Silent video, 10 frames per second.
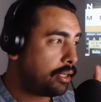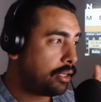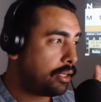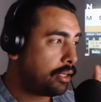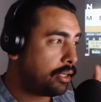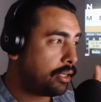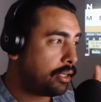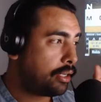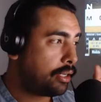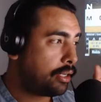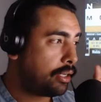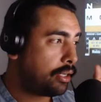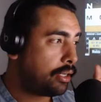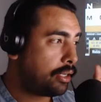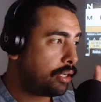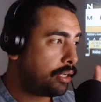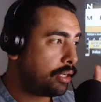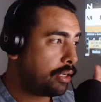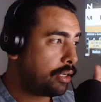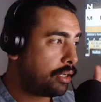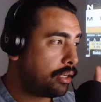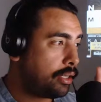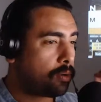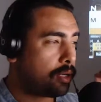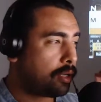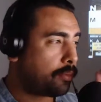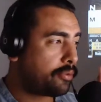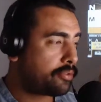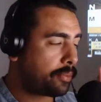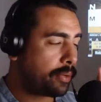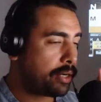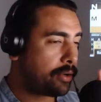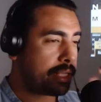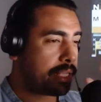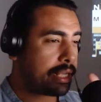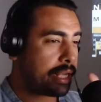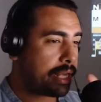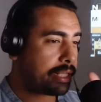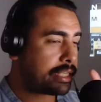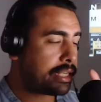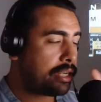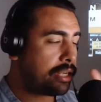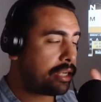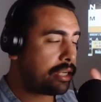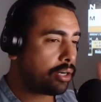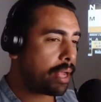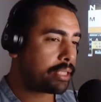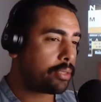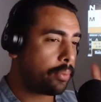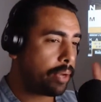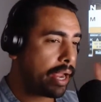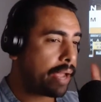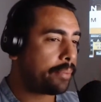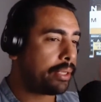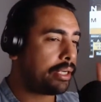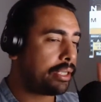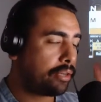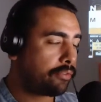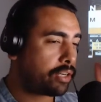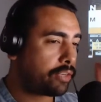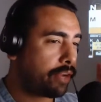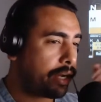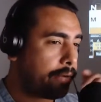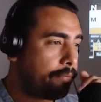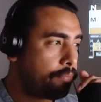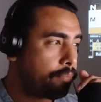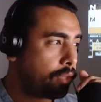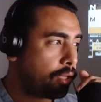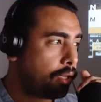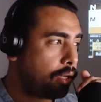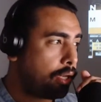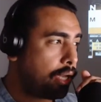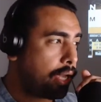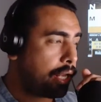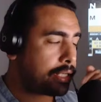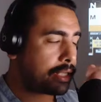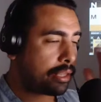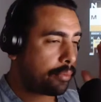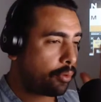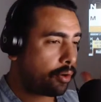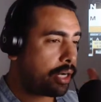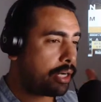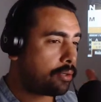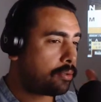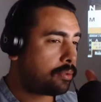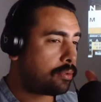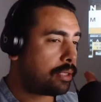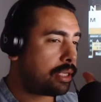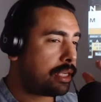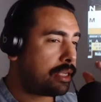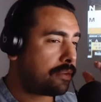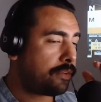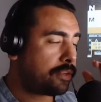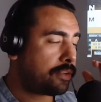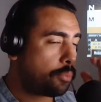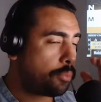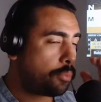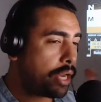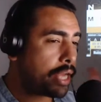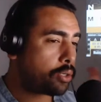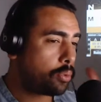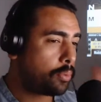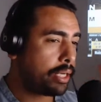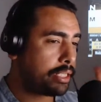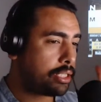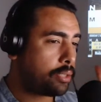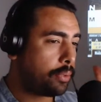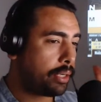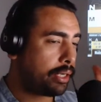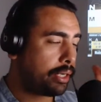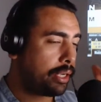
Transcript: But even with the improvements of Kaikar France or the improvements of Moreno, it's still going to go back to what happened in their first fight. And it's that the Moreno feels more natural what he's doing.